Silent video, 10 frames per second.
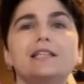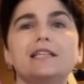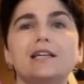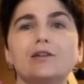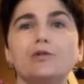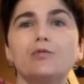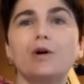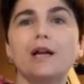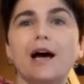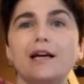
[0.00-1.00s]
to tell you
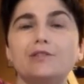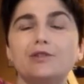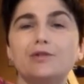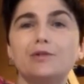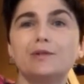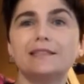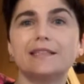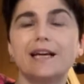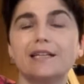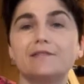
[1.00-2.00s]
what I do to
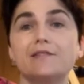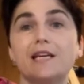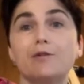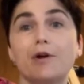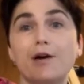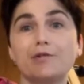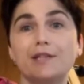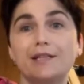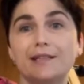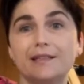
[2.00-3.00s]
kind of stay
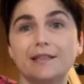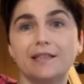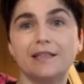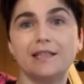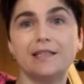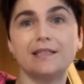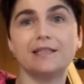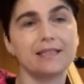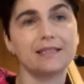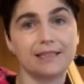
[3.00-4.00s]
grounded in these
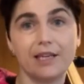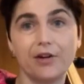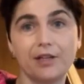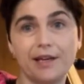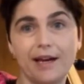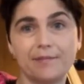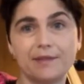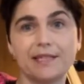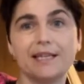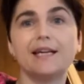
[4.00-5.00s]
scary
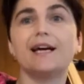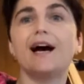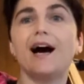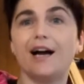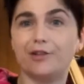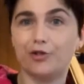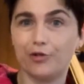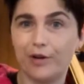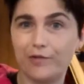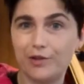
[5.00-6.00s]
times. I turn
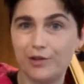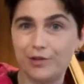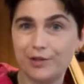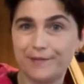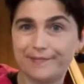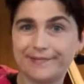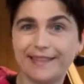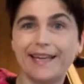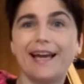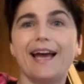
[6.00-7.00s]
off the news
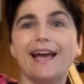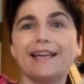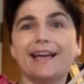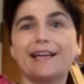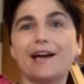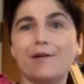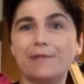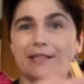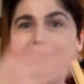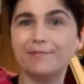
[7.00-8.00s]
and I come
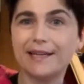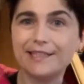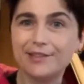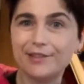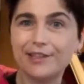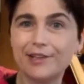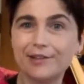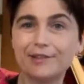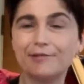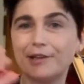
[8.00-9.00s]
into my
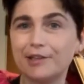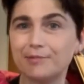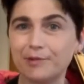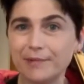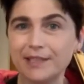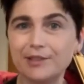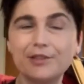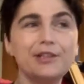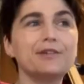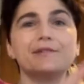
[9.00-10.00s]
studio. Welcome to my
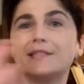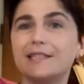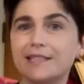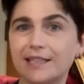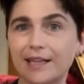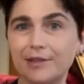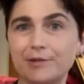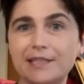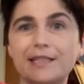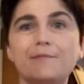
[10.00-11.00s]
studio. This is in Iowa
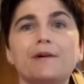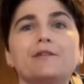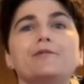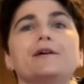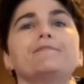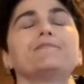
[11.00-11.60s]
City, by the way.